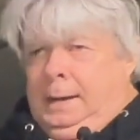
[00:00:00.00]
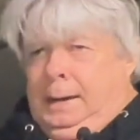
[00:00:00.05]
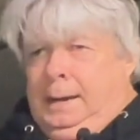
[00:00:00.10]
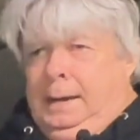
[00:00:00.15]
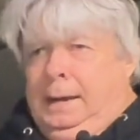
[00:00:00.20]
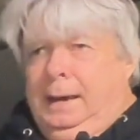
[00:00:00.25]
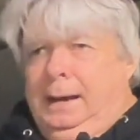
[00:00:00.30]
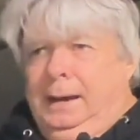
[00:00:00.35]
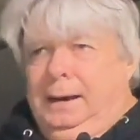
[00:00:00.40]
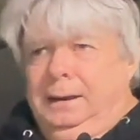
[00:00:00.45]

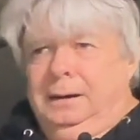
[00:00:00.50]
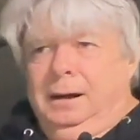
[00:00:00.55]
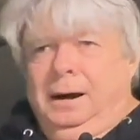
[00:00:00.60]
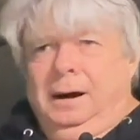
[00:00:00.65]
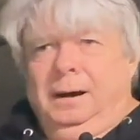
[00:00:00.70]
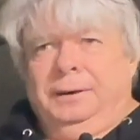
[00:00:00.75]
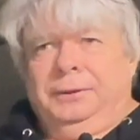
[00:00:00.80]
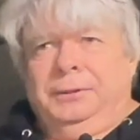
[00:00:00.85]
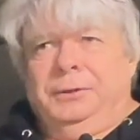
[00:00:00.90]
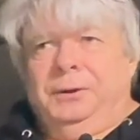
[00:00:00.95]
And
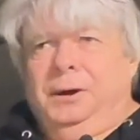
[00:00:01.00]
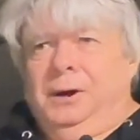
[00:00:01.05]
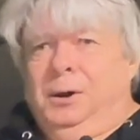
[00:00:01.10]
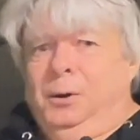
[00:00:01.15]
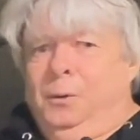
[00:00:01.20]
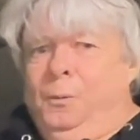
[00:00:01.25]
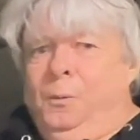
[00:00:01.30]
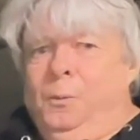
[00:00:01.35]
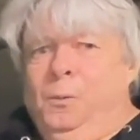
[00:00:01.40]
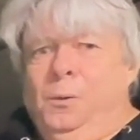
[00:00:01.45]
I
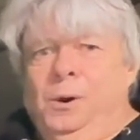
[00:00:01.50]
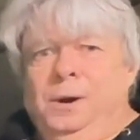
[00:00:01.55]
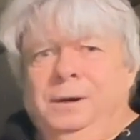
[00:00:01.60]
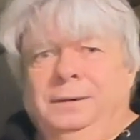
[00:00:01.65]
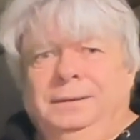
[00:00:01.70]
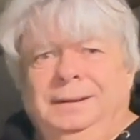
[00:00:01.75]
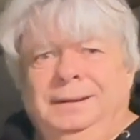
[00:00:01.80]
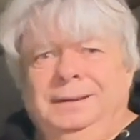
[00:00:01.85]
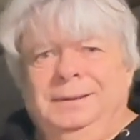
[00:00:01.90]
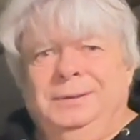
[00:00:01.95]
thought,
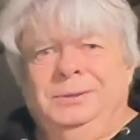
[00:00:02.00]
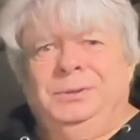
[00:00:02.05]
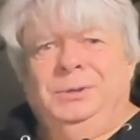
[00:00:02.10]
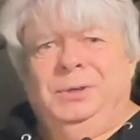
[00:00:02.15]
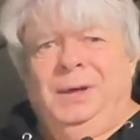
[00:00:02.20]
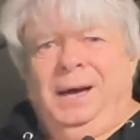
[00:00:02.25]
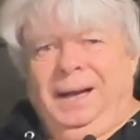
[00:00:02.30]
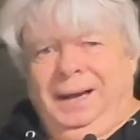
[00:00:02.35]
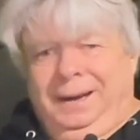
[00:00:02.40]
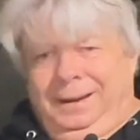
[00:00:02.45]
what is
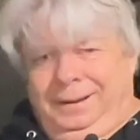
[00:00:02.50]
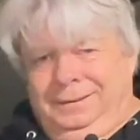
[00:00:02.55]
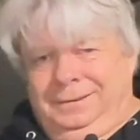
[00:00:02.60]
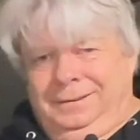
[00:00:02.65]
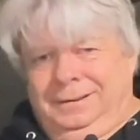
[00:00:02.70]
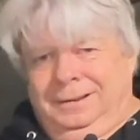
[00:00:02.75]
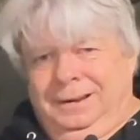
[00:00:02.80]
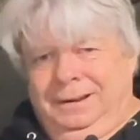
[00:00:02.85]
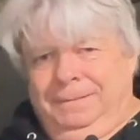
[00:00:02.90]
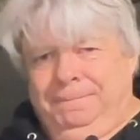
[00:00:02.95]

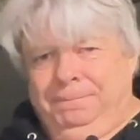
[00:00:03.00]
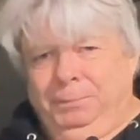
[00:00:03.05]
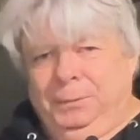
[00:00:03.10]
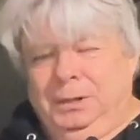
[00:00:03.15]
that?